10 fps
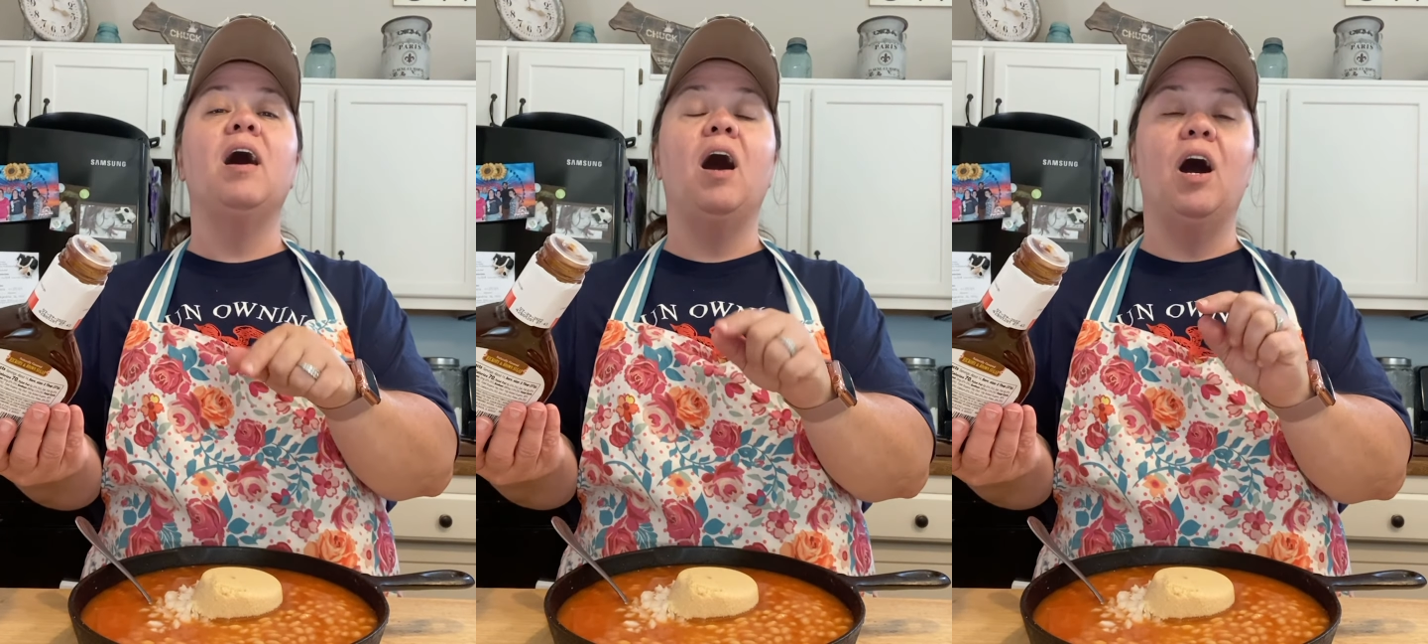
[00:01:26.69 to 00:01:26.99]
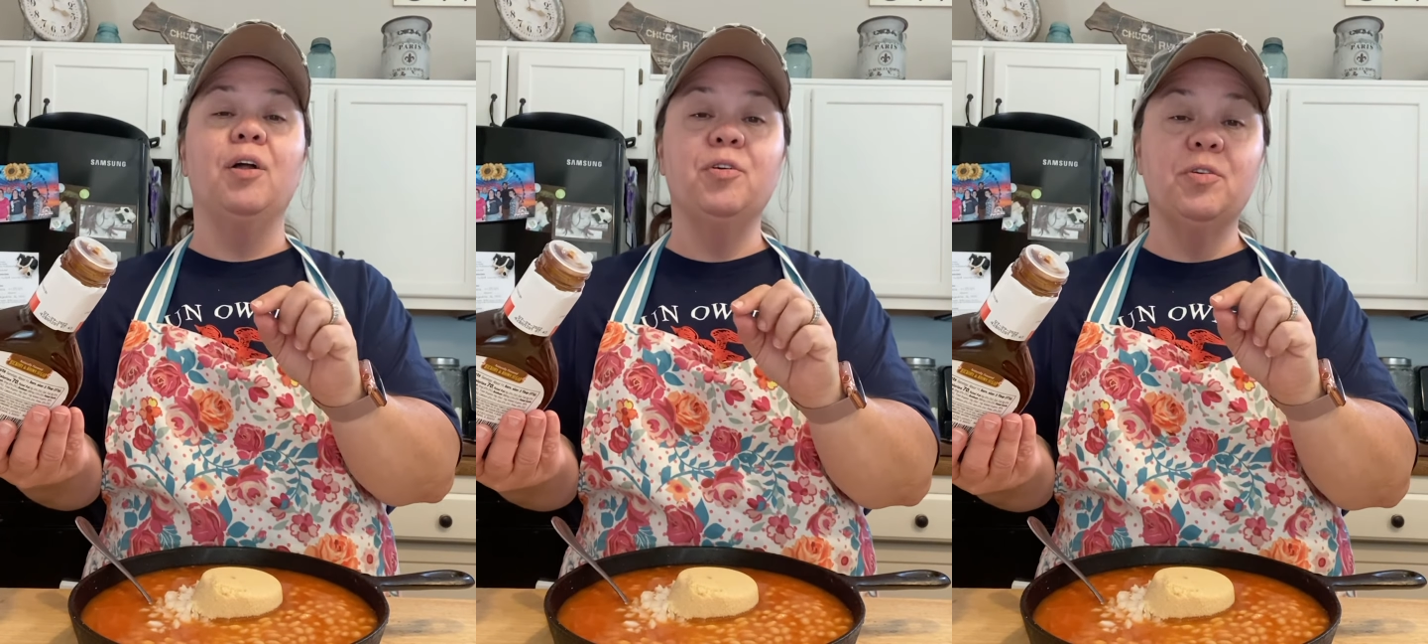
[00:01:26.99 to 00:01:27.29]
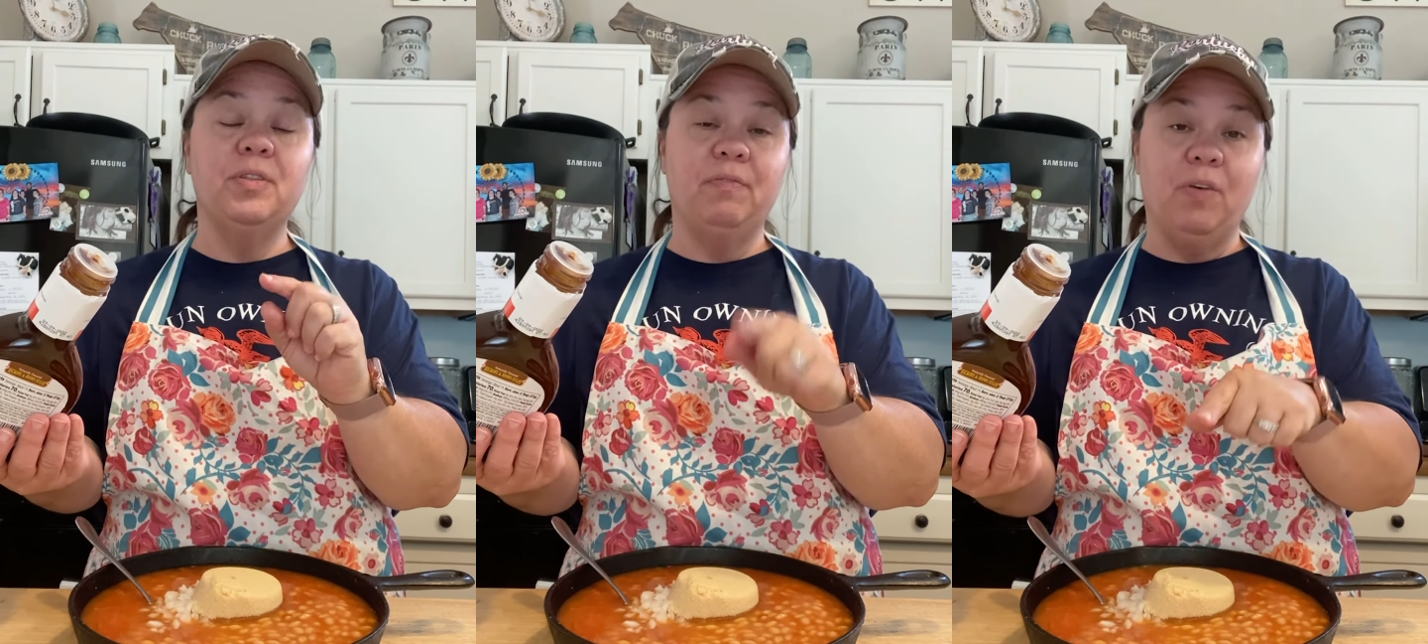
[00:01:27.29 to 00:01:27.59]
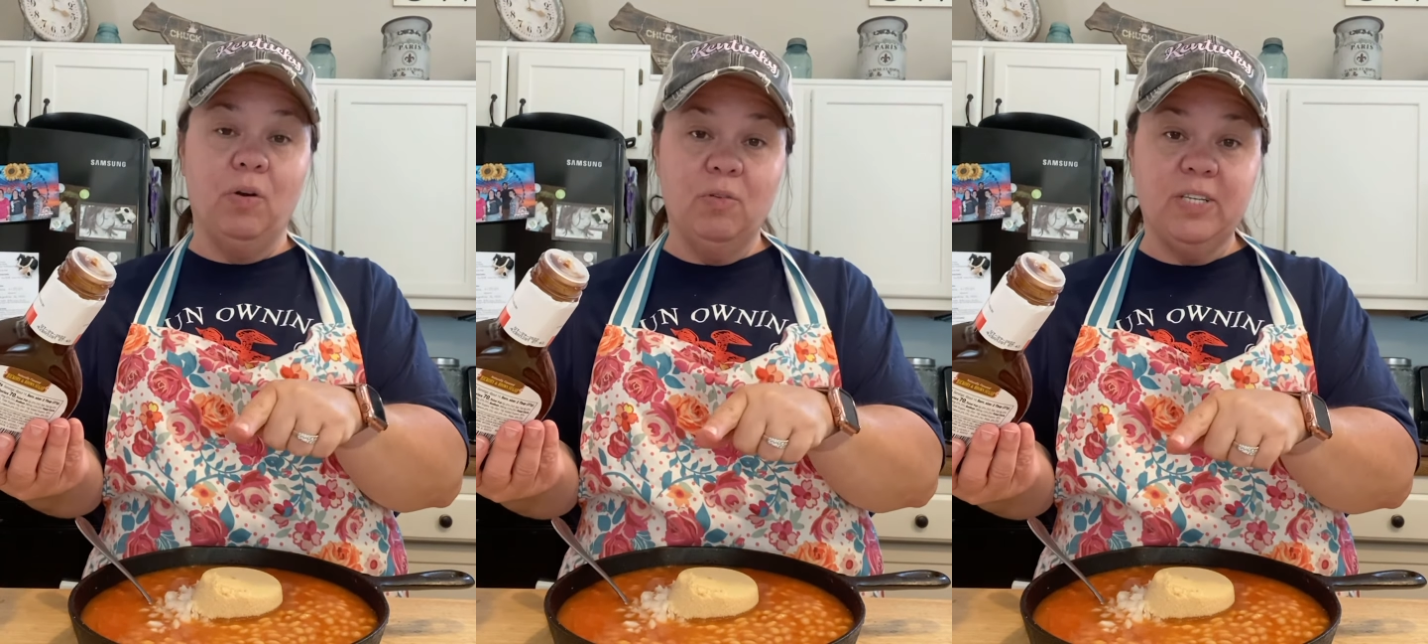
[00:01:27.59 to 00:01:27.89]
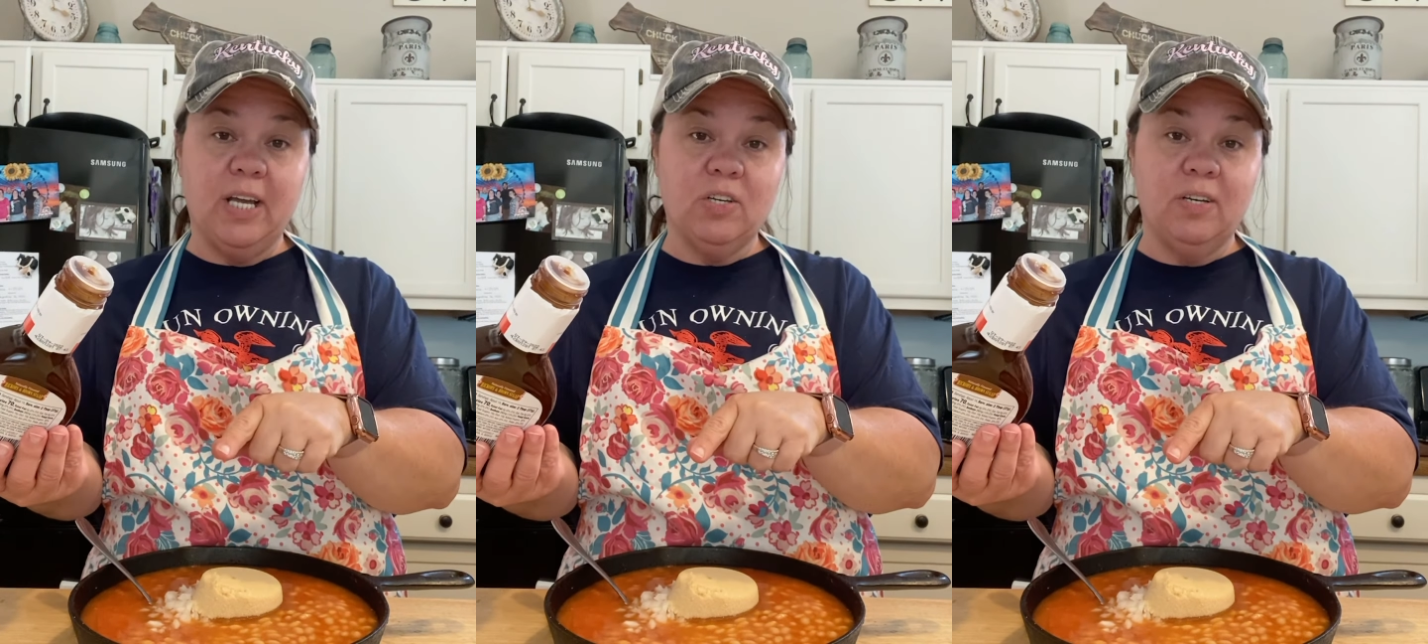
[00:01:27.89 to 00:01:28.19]
under the photo
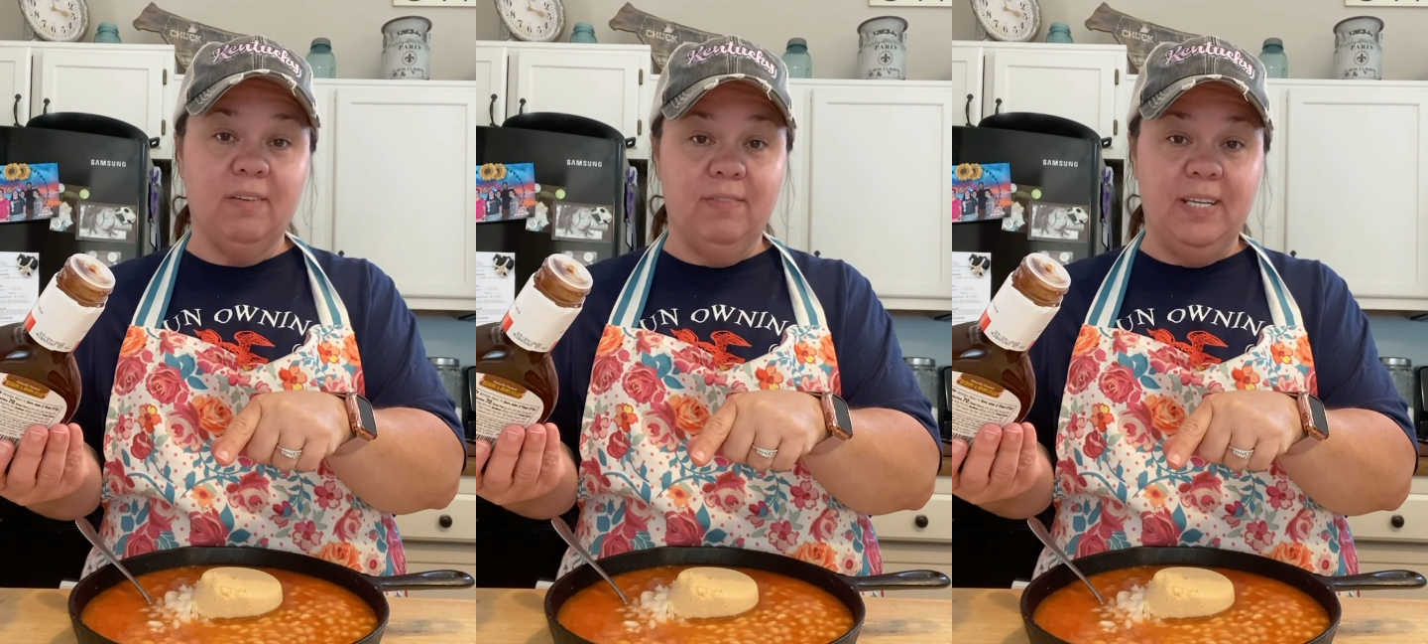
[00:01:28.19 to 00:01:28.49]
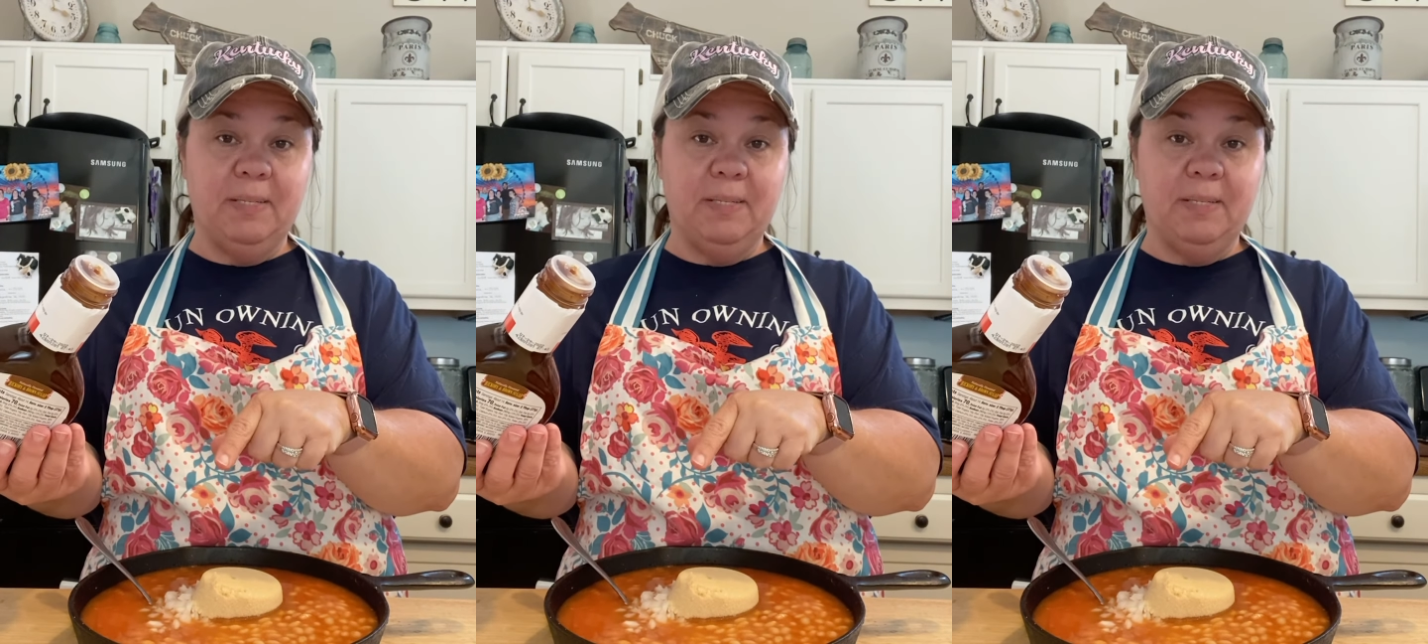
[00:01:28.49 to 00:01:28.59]
section of this